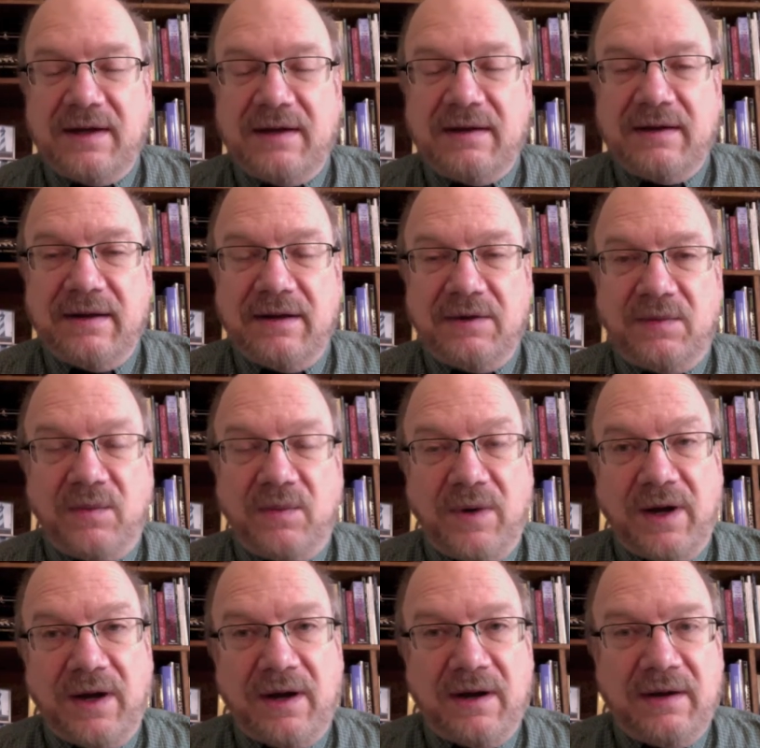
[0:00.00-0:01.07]
is
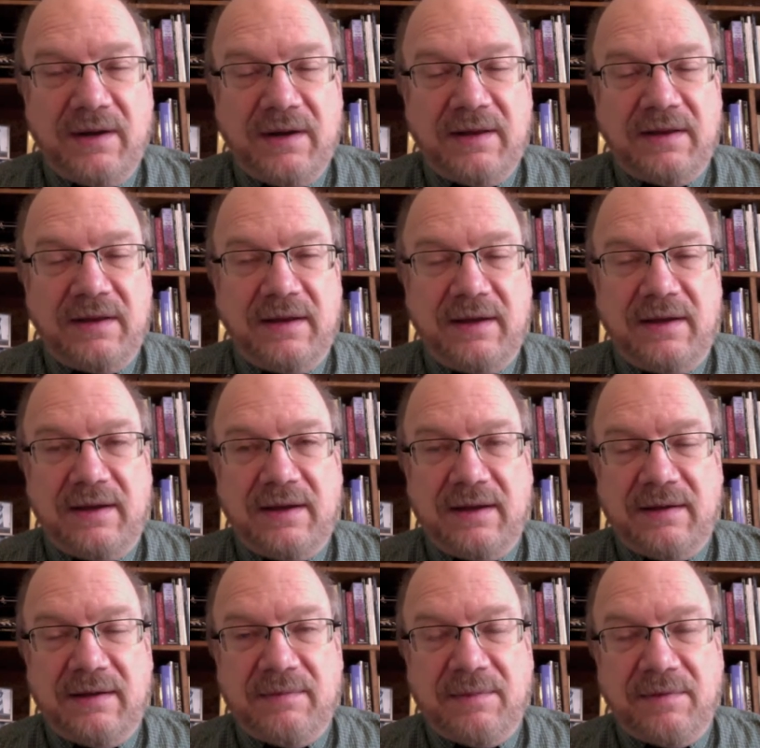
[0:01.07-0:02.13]
where the
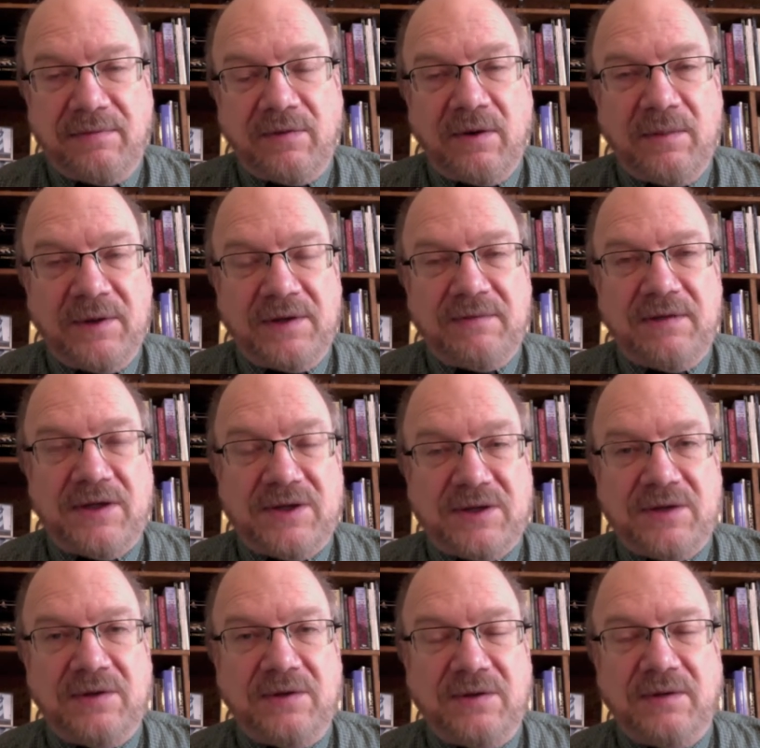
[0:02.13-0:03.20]
performance of each
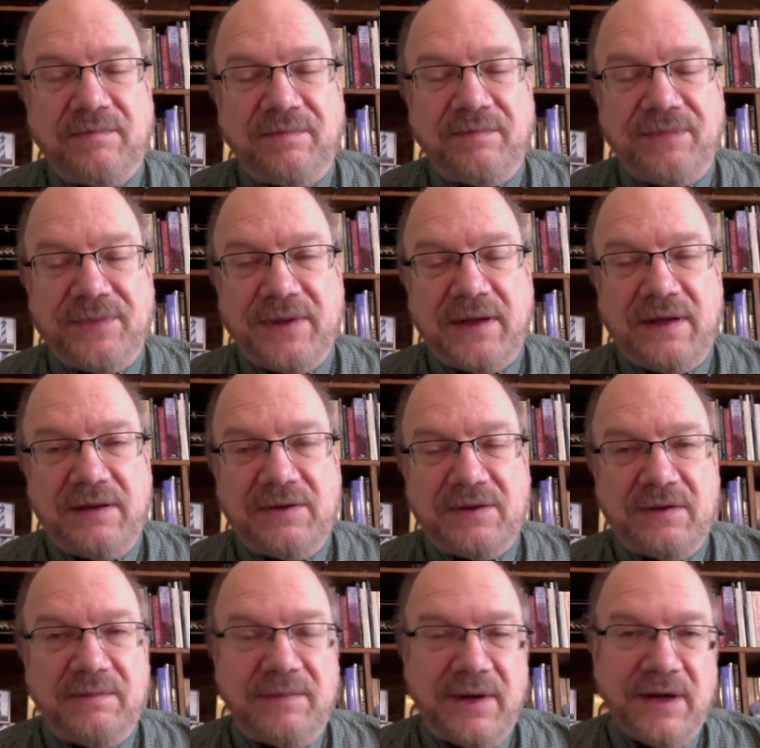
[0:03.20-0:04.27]
student is
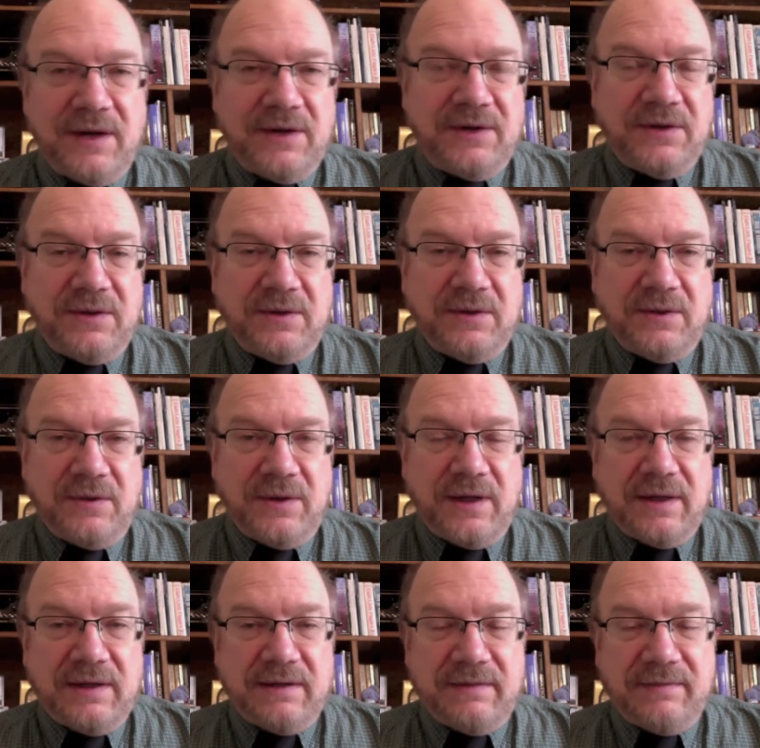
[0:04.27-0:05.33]
compared to
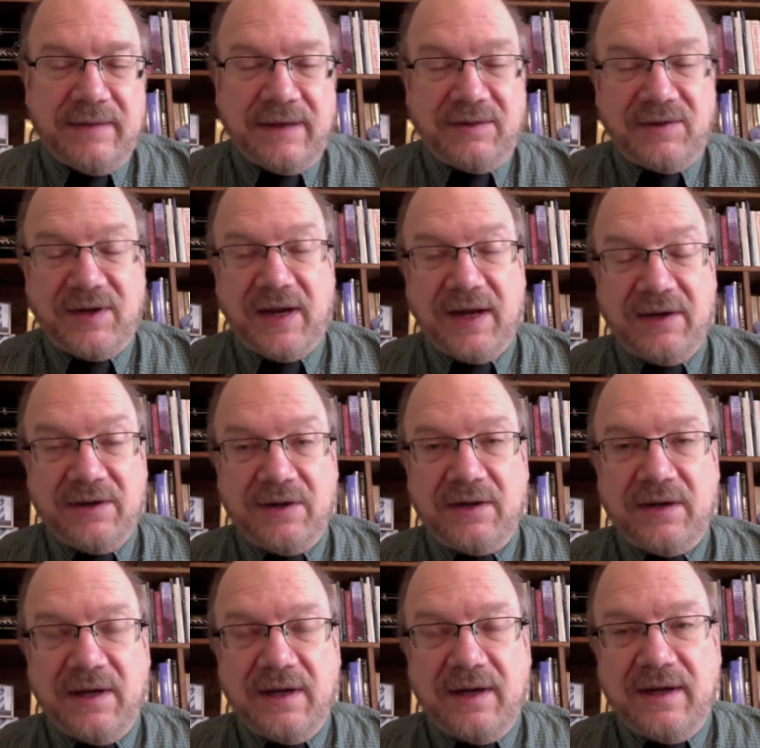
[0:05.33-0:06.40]
a
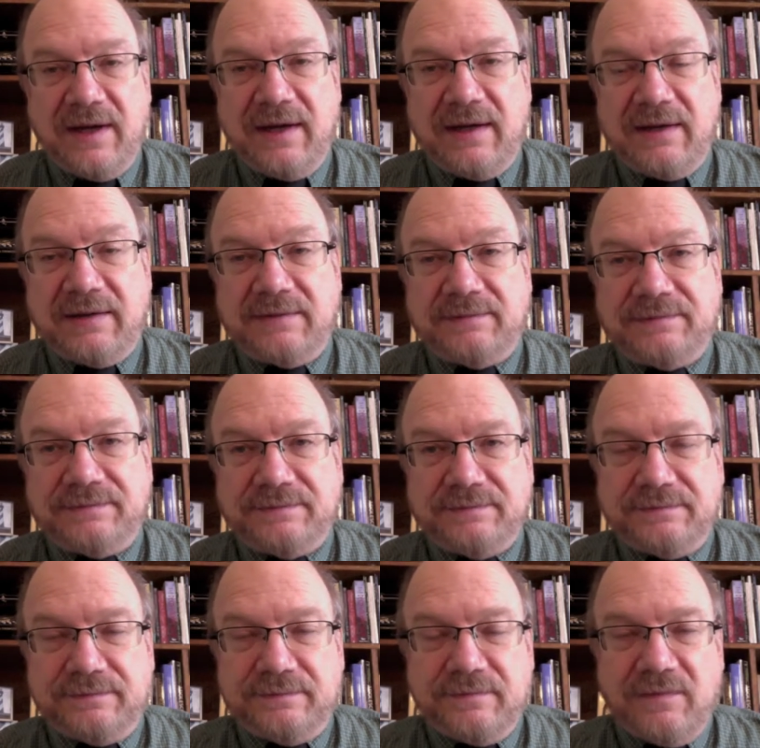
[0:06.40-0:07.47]
standard, um,
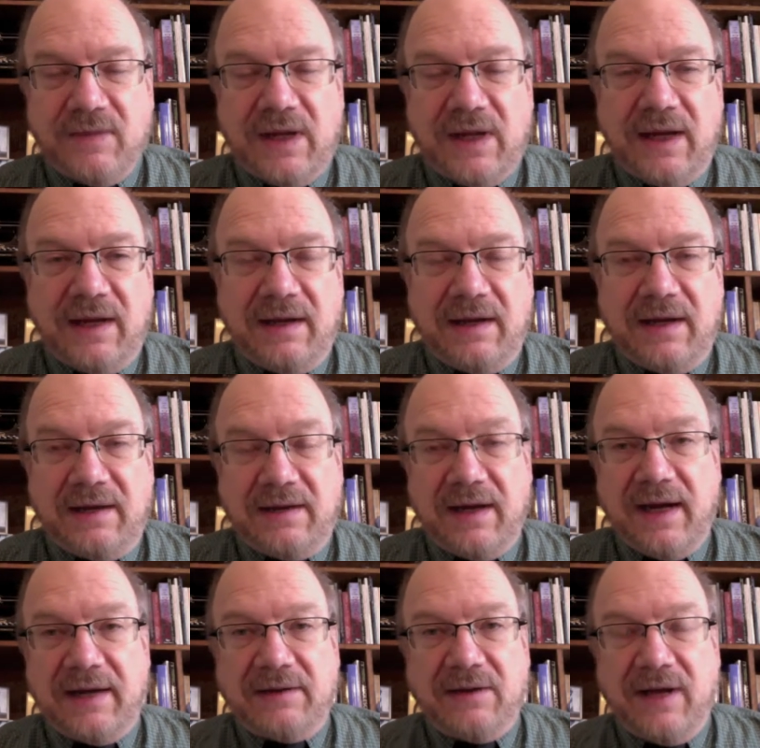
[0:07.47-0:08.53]
a
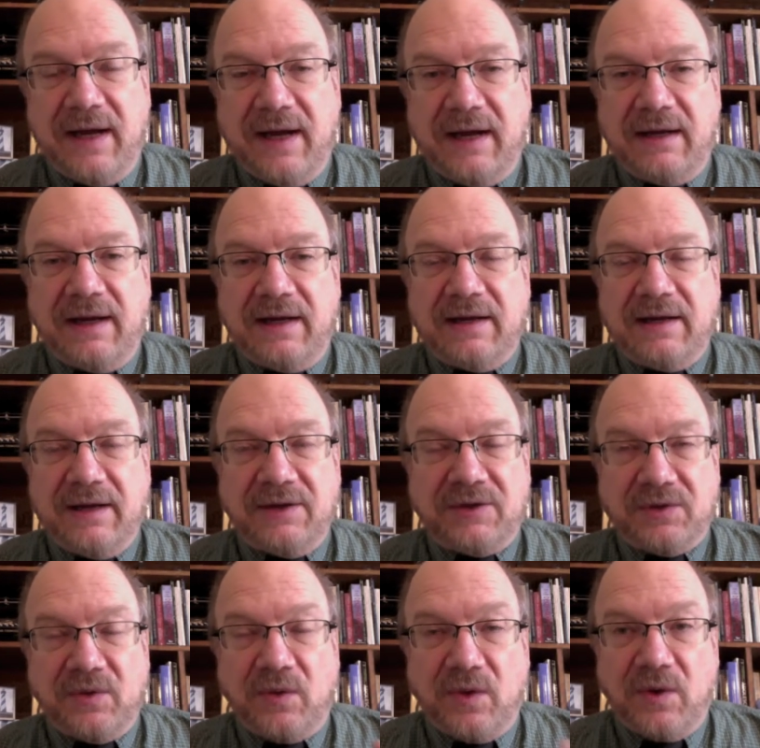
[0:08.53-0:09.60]
guideline, a cut
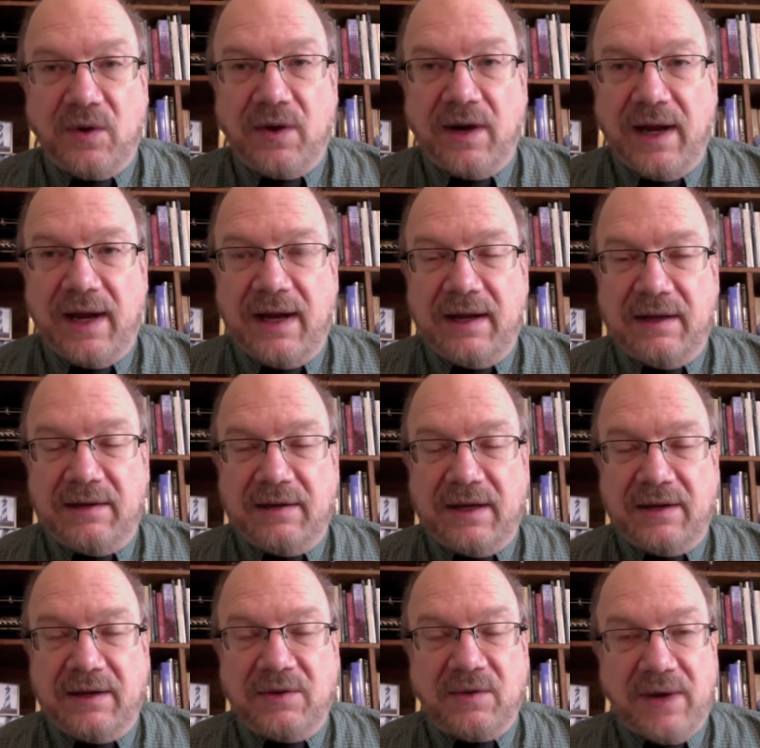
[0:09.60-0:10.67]
score,
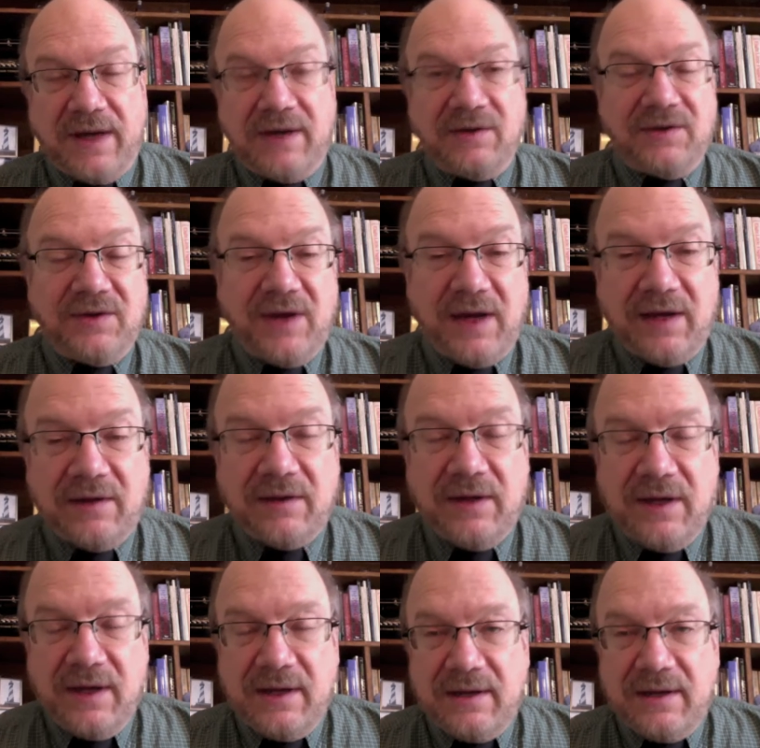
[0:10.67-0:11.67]
a grading scale.